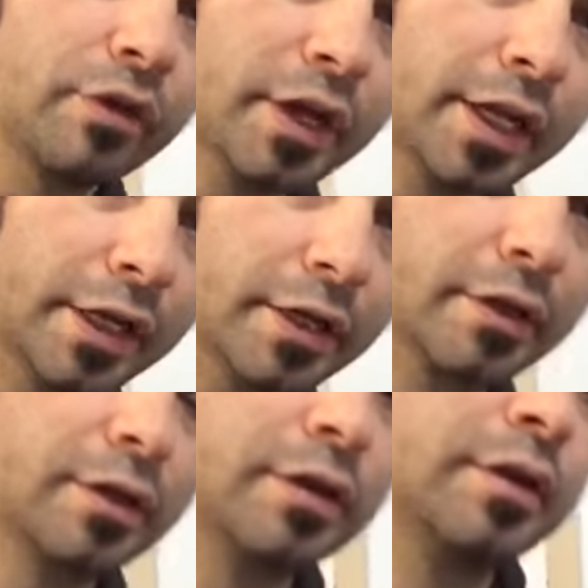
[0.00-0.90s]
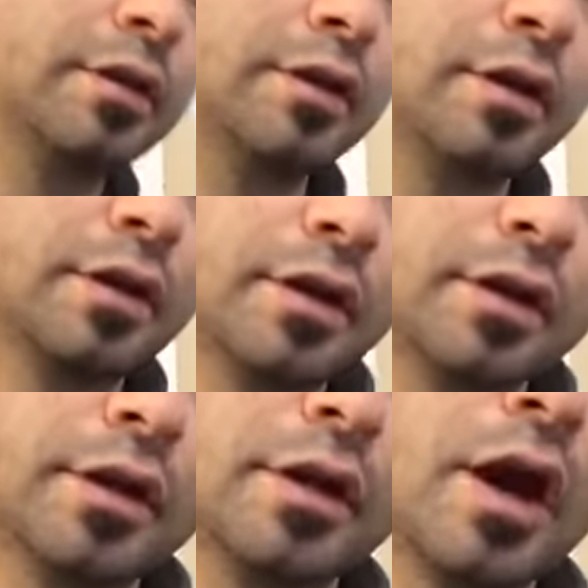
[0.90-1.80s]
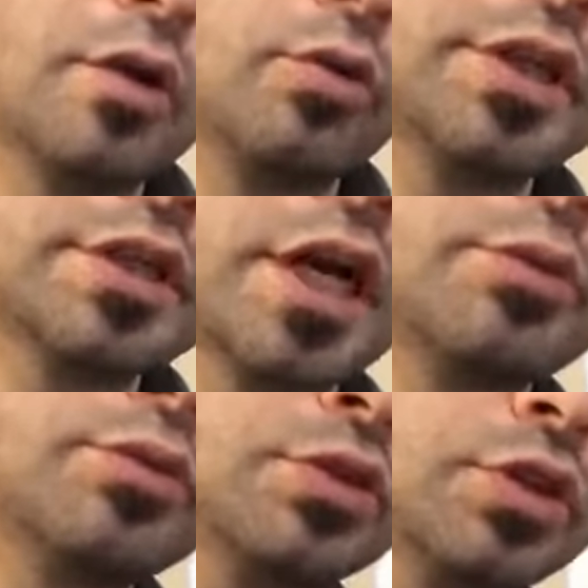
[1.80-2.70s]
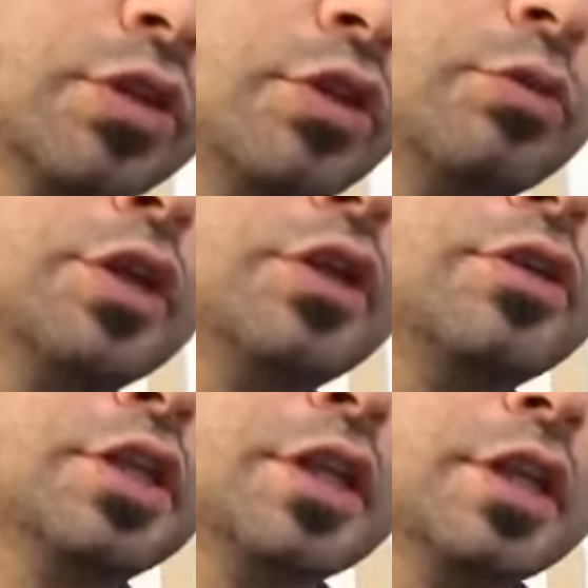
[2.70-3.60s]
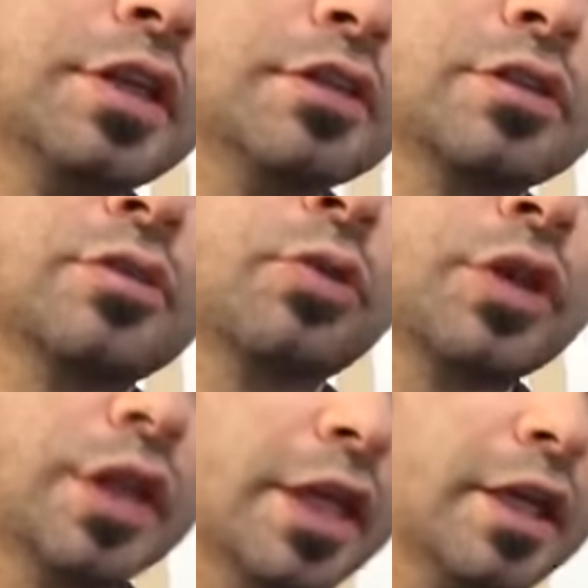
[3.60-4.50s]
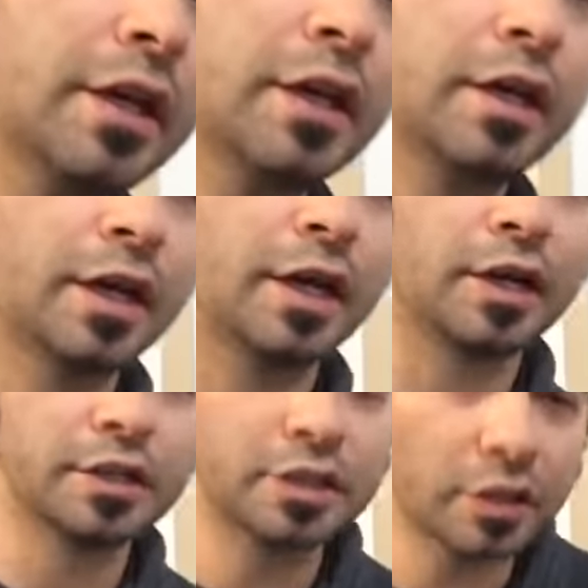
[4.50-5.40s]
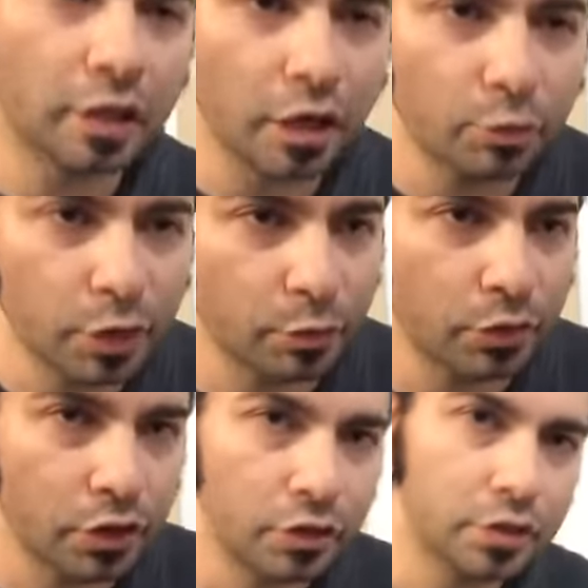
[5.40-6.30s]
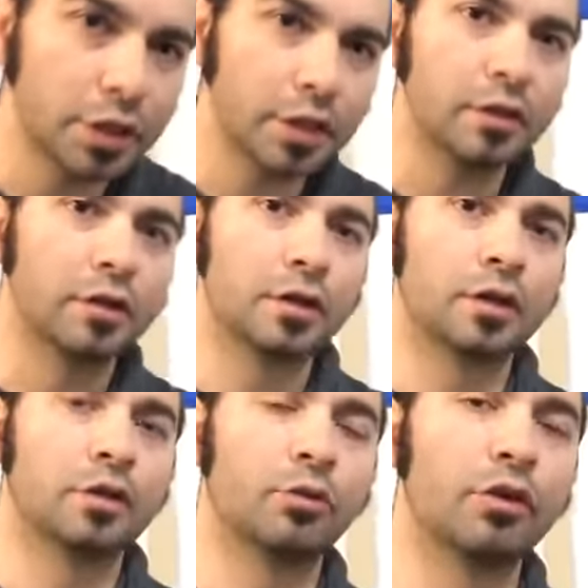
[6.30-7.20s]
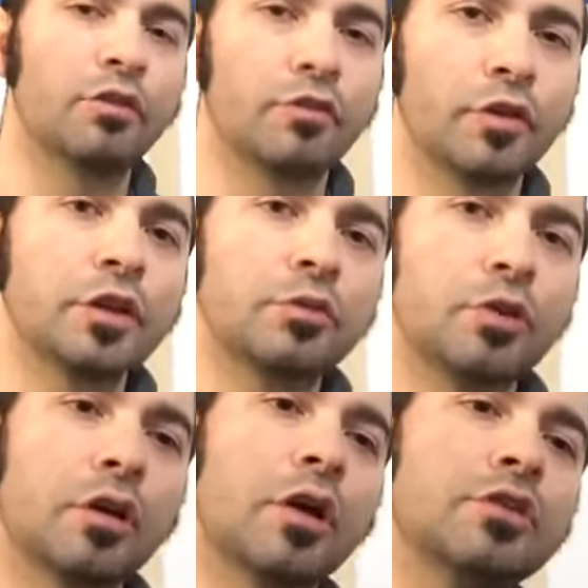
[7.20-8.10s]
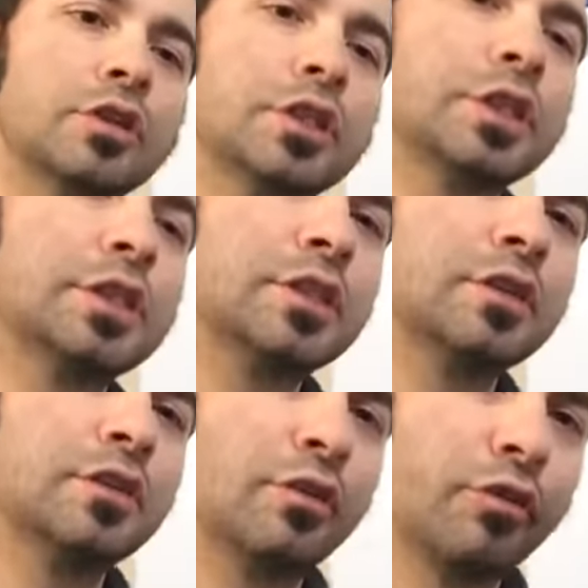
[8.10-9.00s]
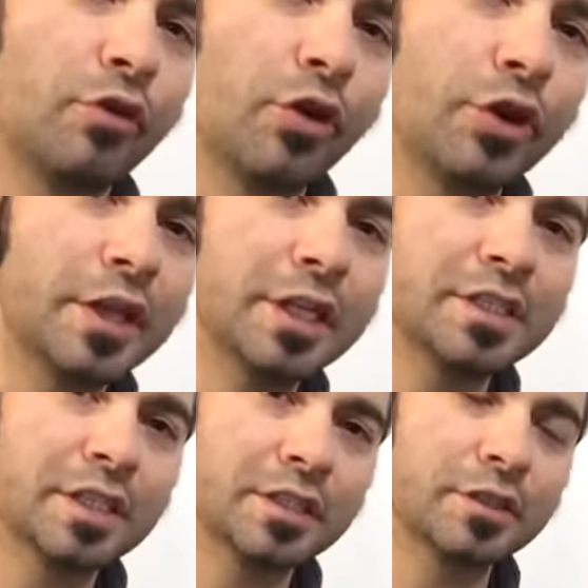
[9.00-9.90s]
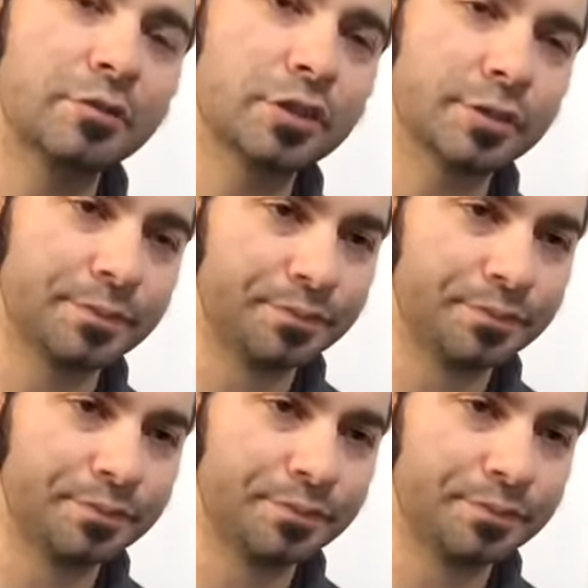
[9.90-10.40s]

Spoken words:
ink. Not one time should you be using these with ink. And I see a lot of people using refillable cartridges for these systems.